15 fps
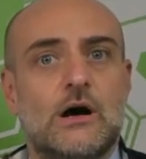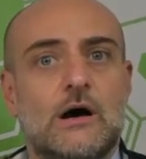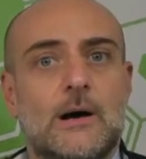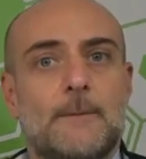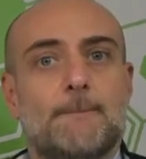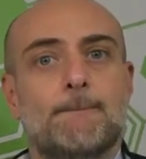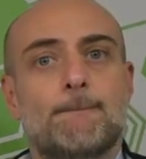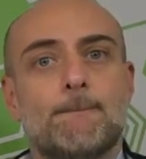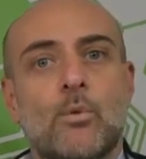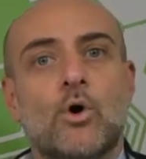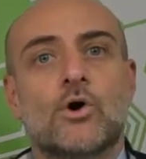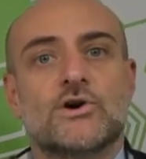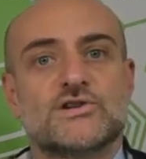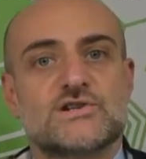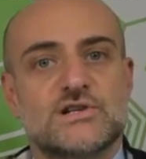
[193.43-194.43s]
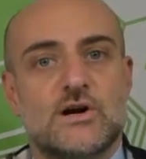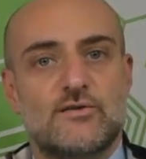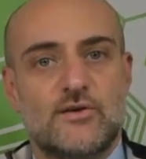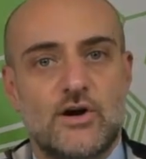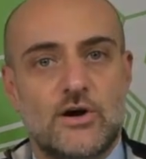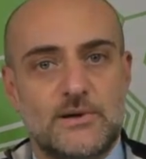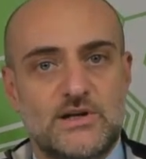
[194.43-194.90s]
more stuff
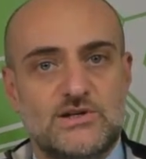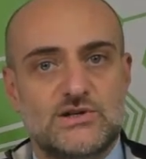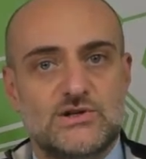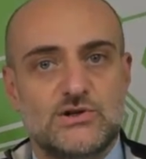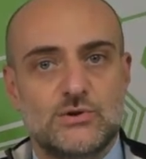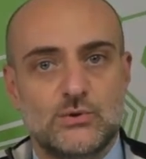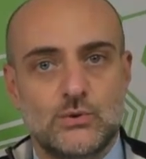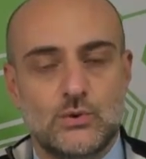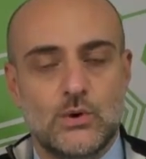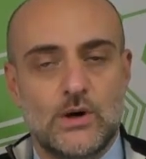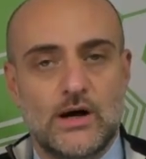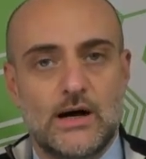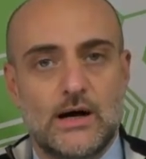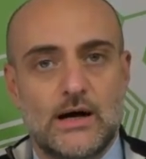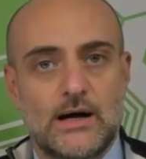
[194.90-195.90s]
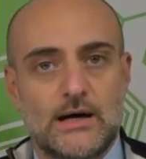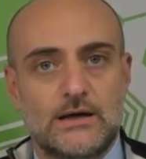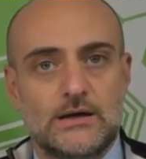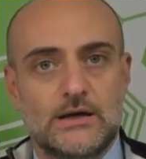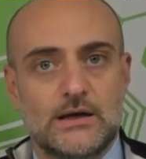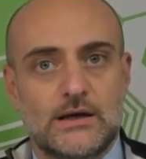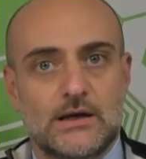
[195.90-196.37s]
coming to you
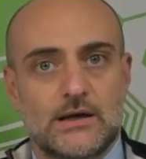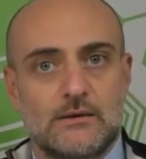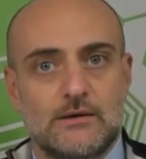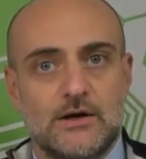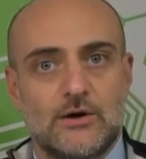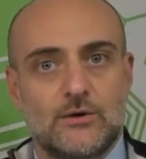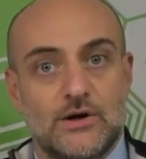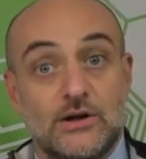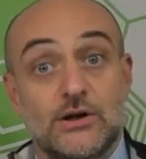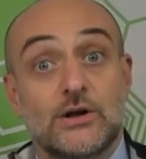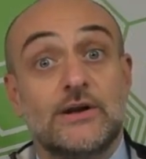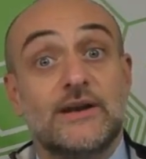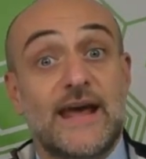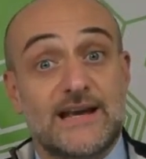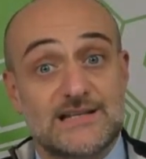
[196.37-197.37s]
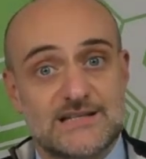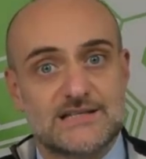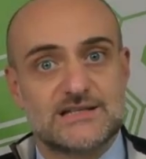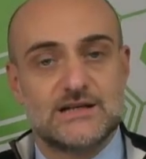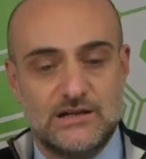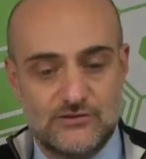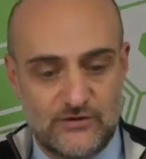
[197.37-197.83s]
in the
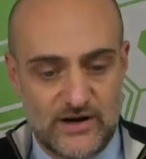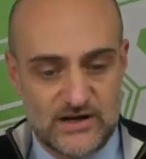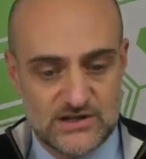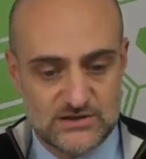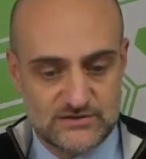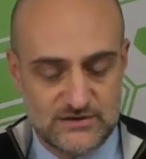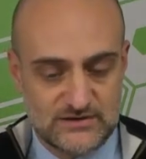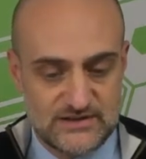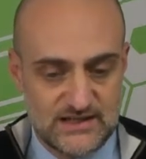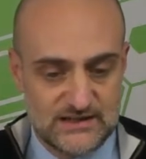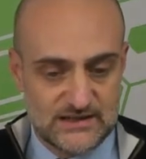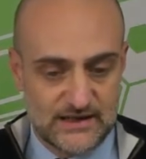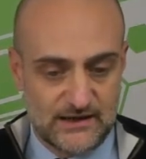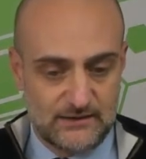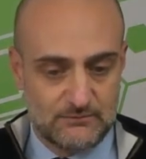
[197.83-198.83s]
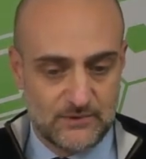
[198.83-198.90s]
next iterations of tea time.